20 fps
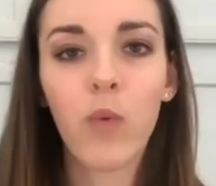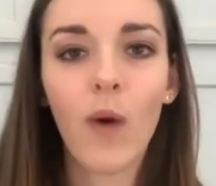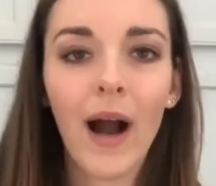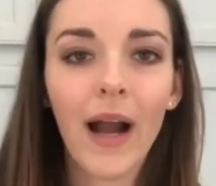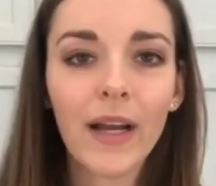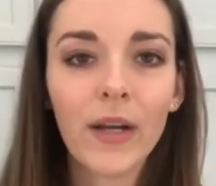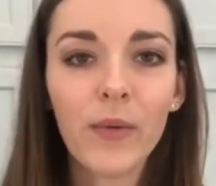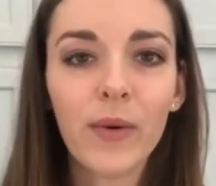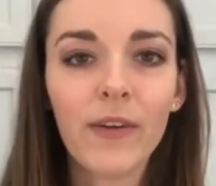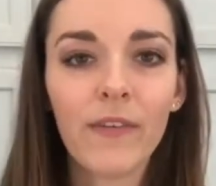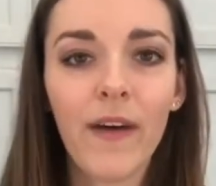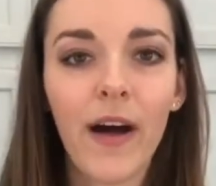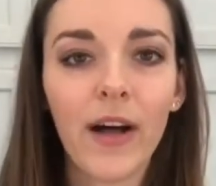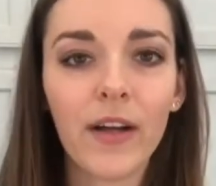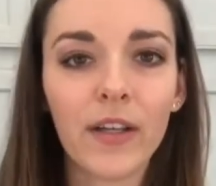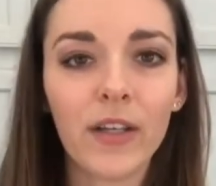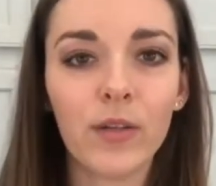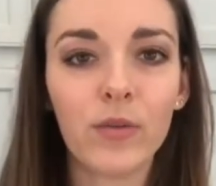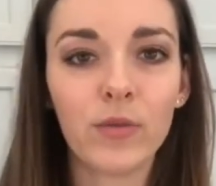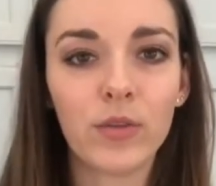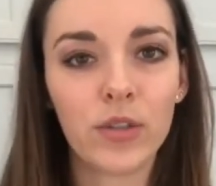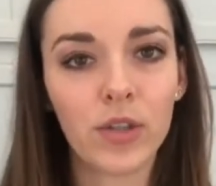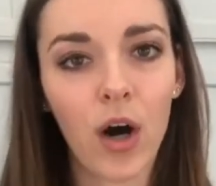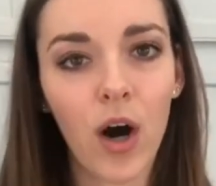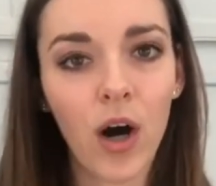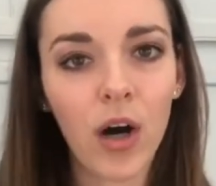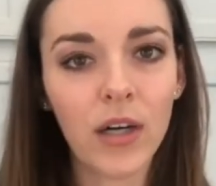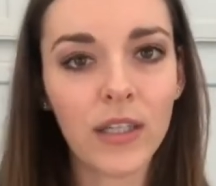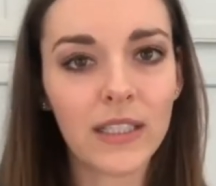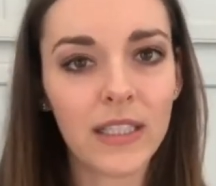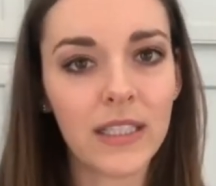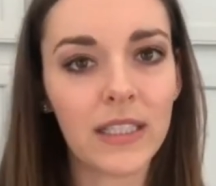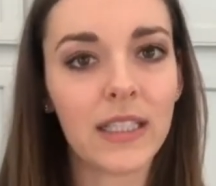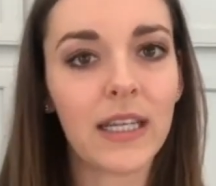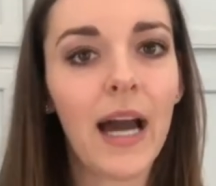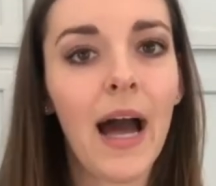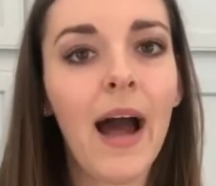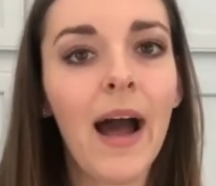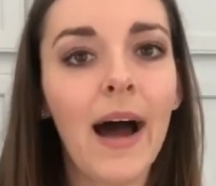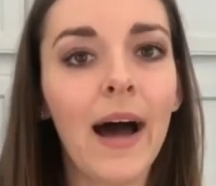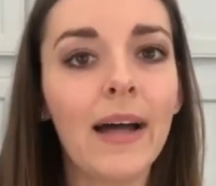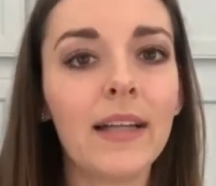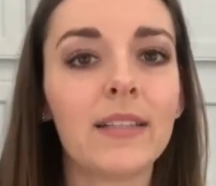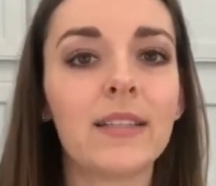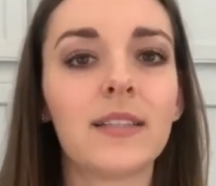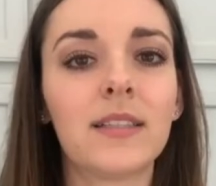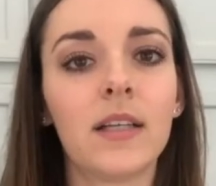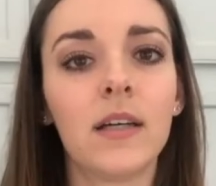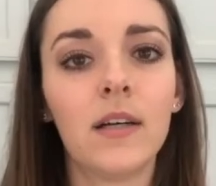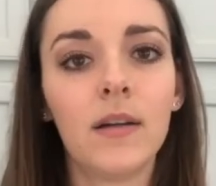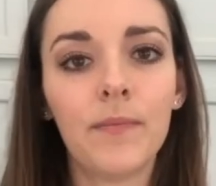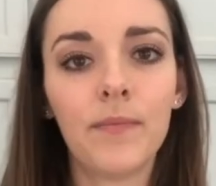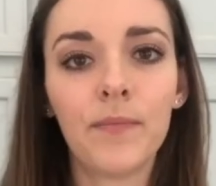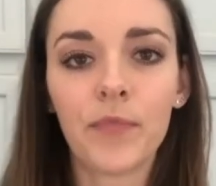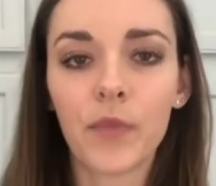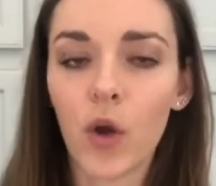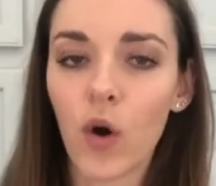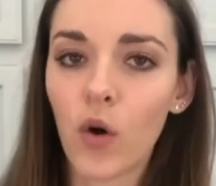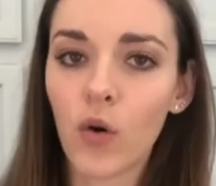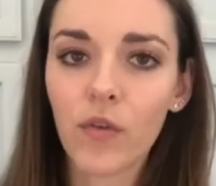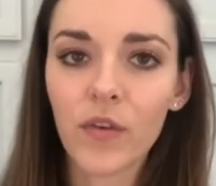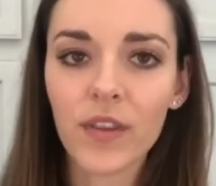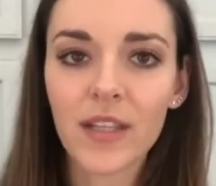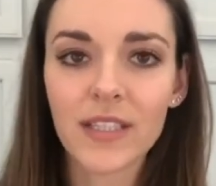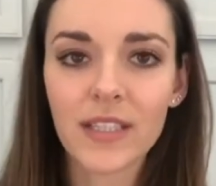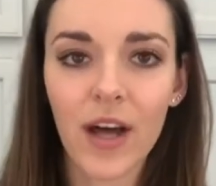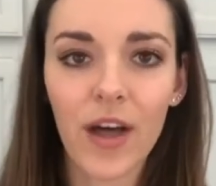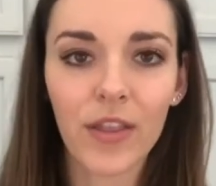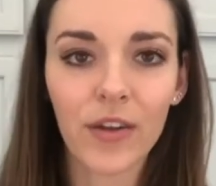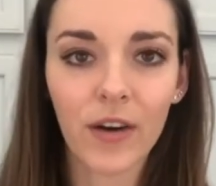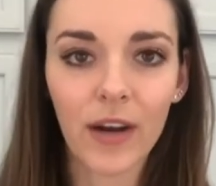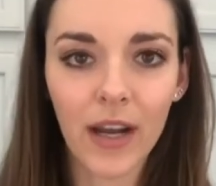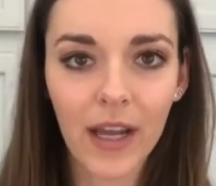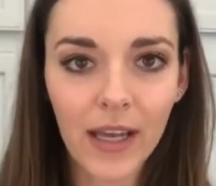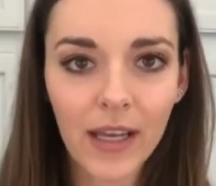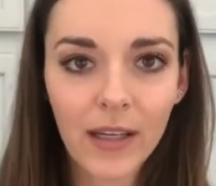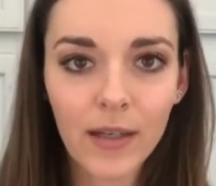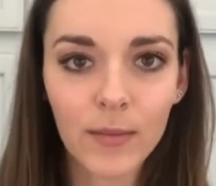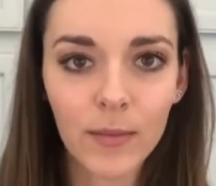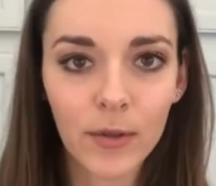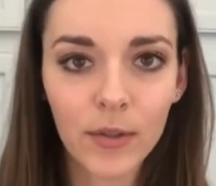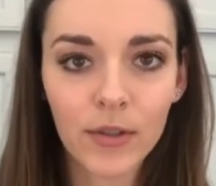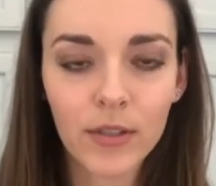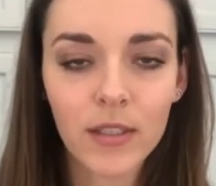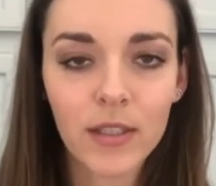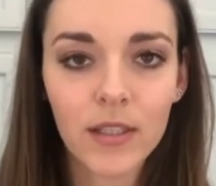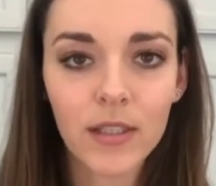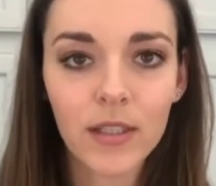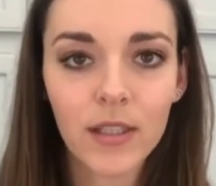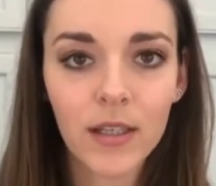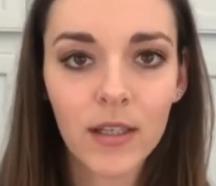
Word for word: Why do we value dogs and cats over these other animals?